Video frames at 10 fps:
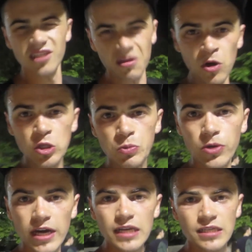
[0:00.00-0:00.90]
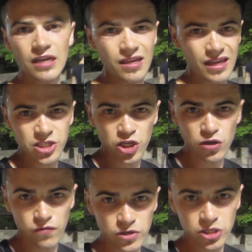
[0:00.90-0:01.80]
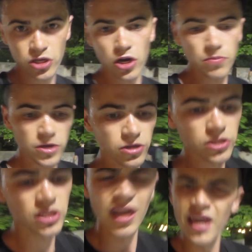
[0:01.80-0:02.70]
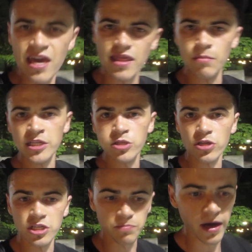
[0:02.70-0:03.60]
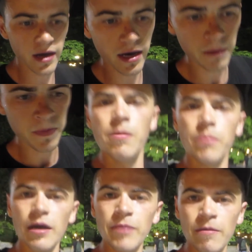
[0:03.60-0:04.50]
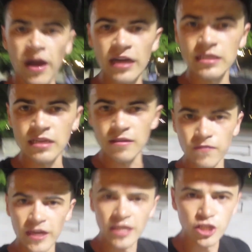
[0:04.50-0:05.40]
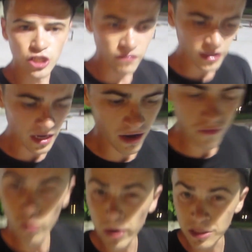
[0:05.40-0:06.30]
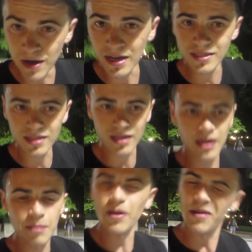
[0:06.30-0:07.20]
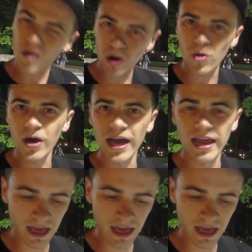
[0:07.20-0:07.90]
like multiple guards, and I think that's a cue for us to go because they must lock this park up. But I've been practicing the fakie shivet and I've almost mastered it, but not quite.